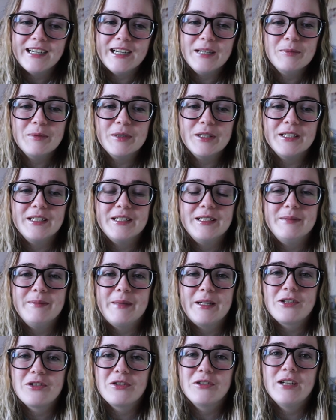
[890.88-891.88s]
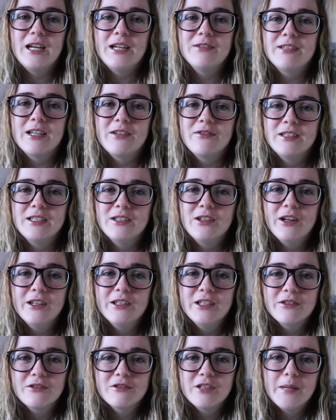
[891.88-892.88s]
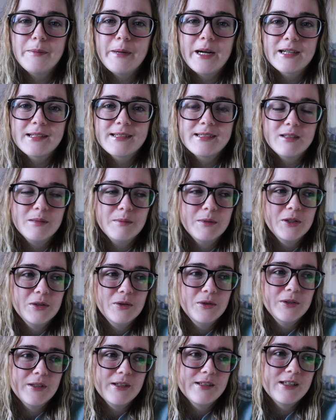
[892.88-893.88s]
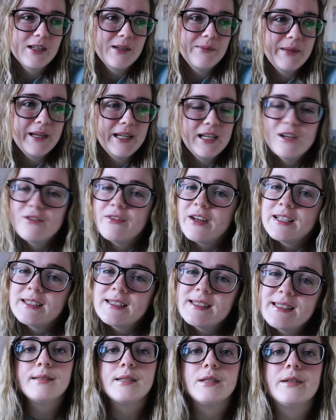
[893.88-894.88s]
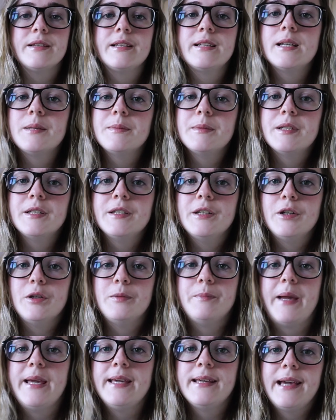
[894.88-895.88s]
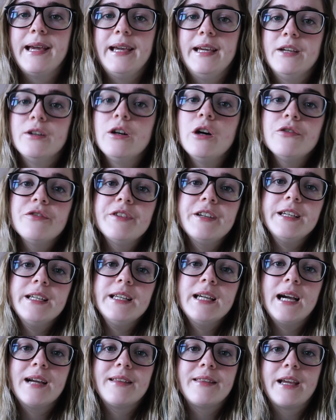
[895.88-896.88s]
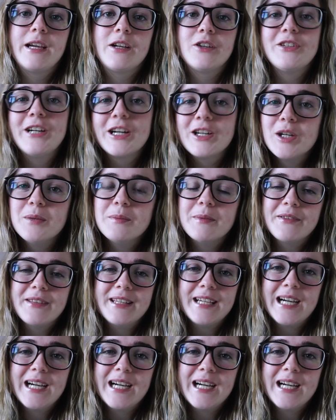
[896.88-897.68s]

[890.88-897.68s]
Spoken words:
I'm gonna make sure that I've definitely got enough grey bags, so I'm gonna order some in advance. So I think I'm gonna go and make a coffee and then crack on with